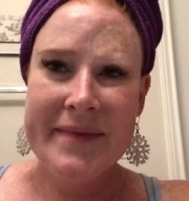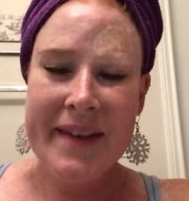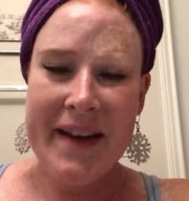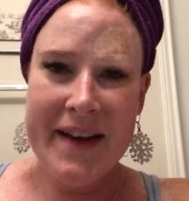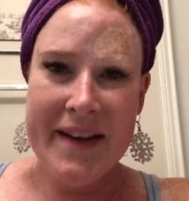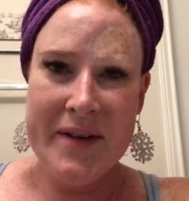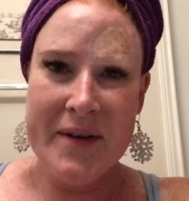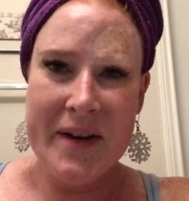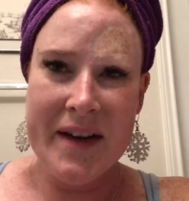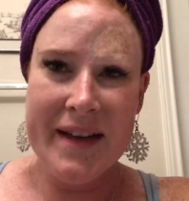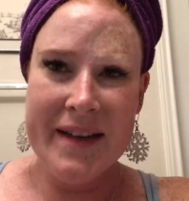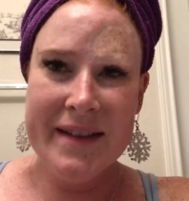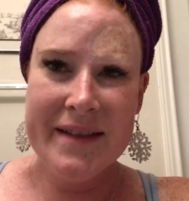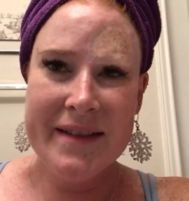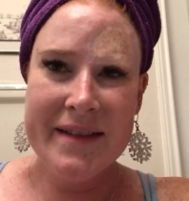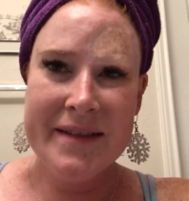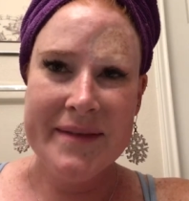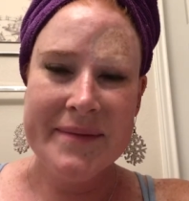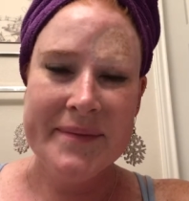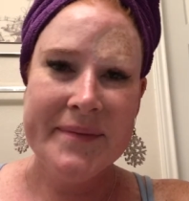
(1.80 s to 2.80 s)
Hey you
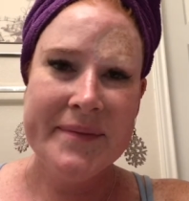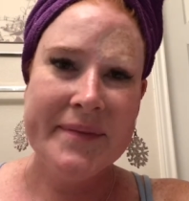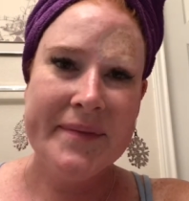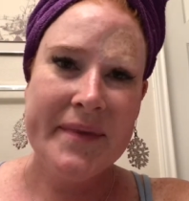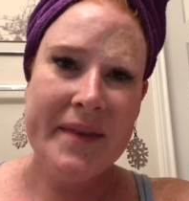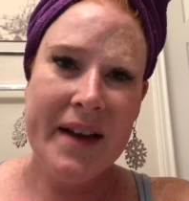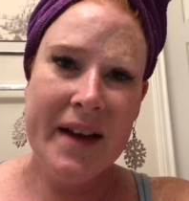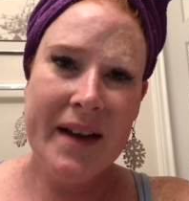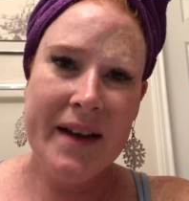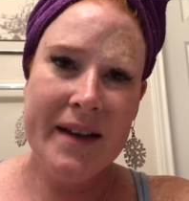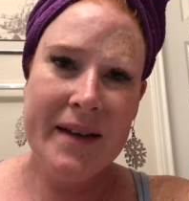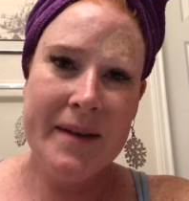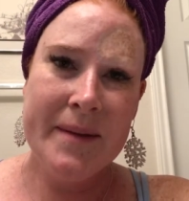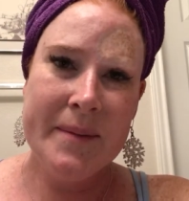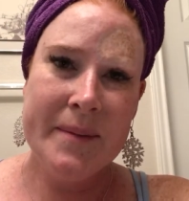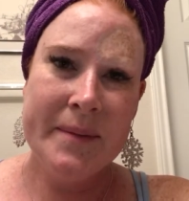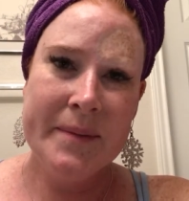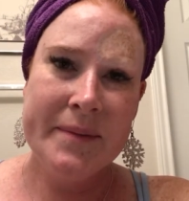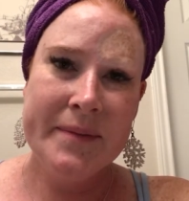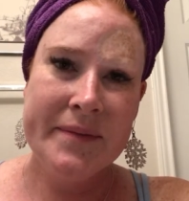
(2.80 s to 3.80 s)
guys,
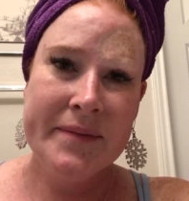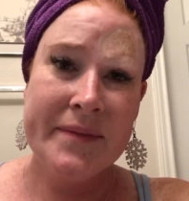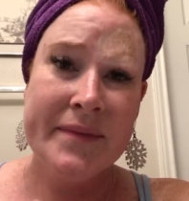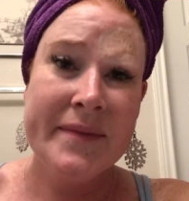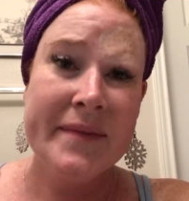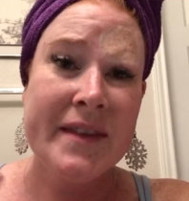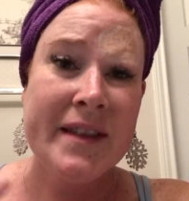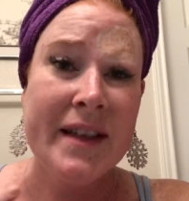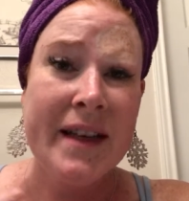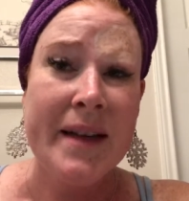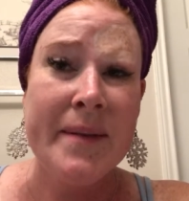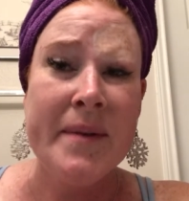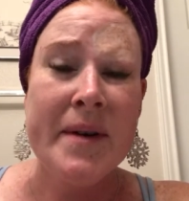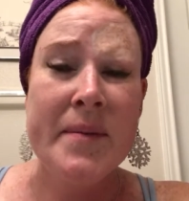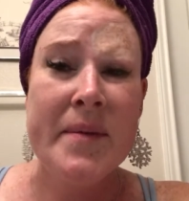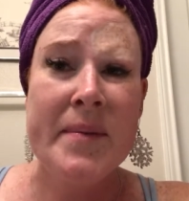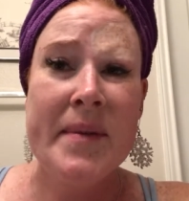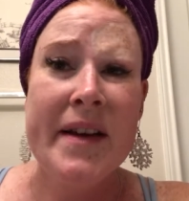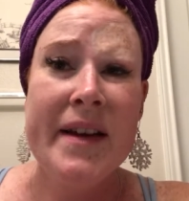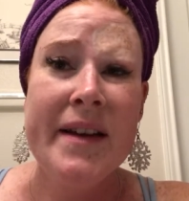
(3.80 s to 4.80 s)
today I'm going to
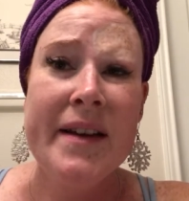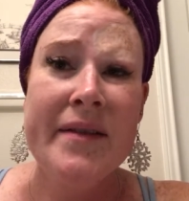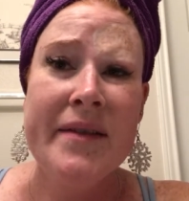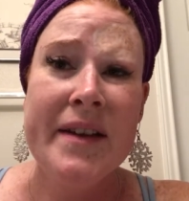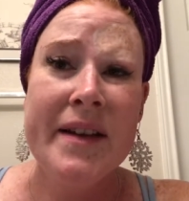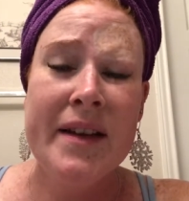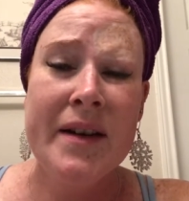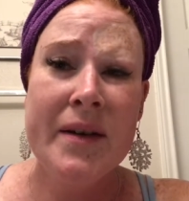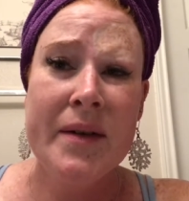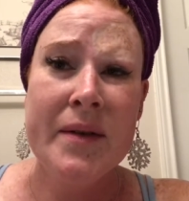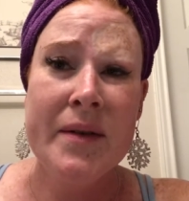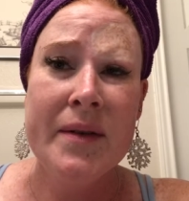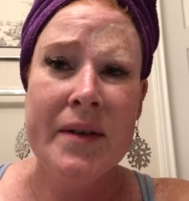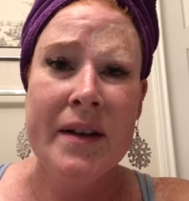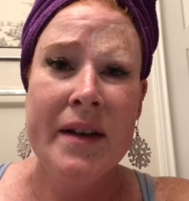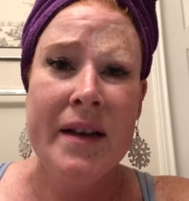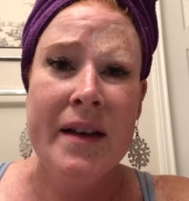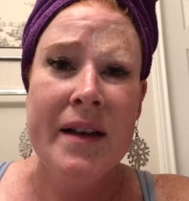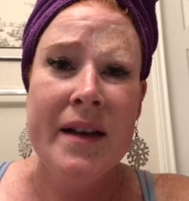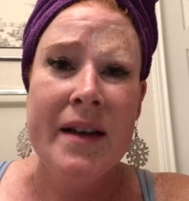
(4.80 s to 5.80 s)
be making a video
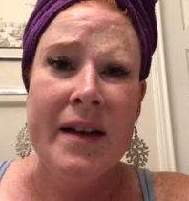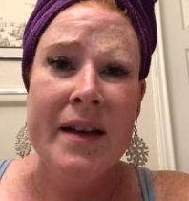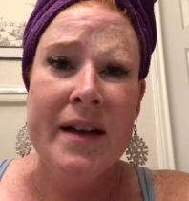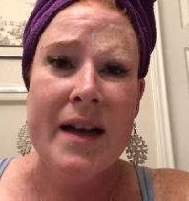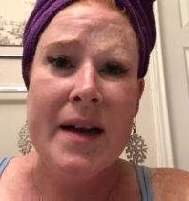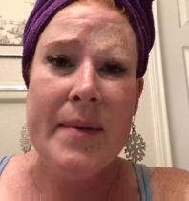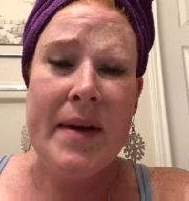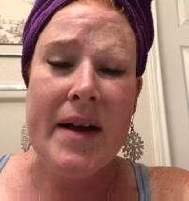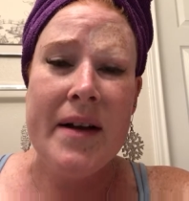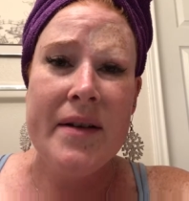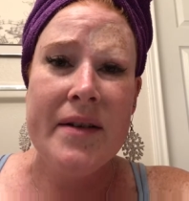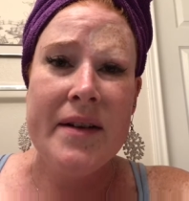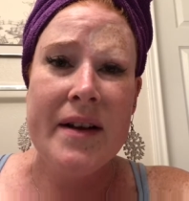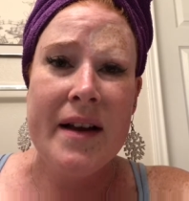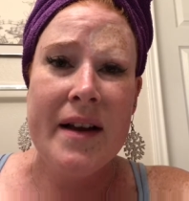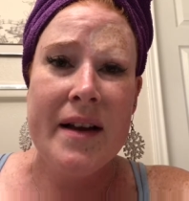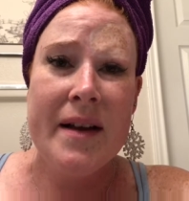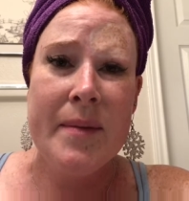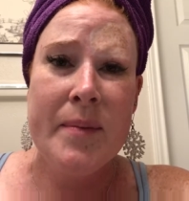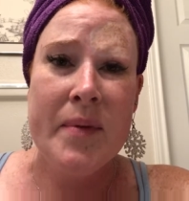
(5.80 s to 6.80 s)

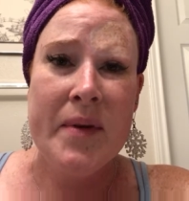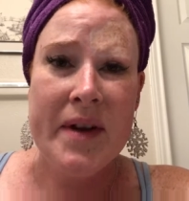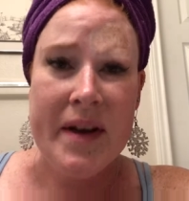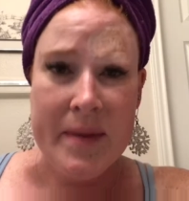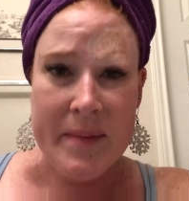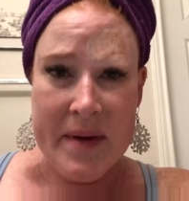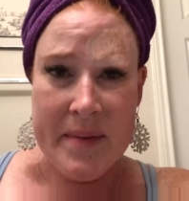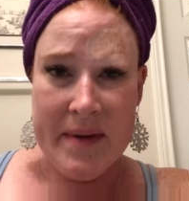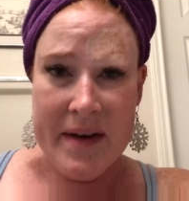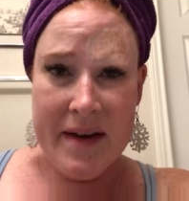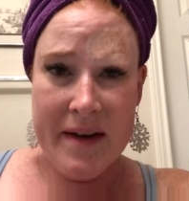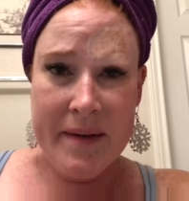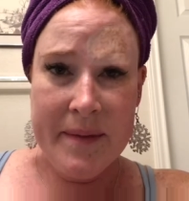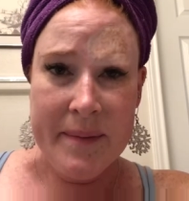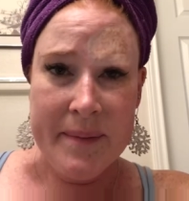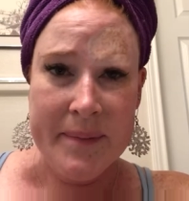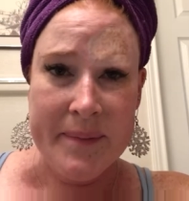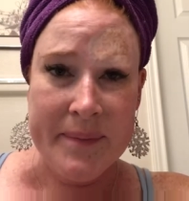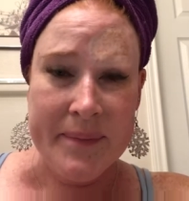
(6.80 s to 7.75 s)
about putting on my makeup.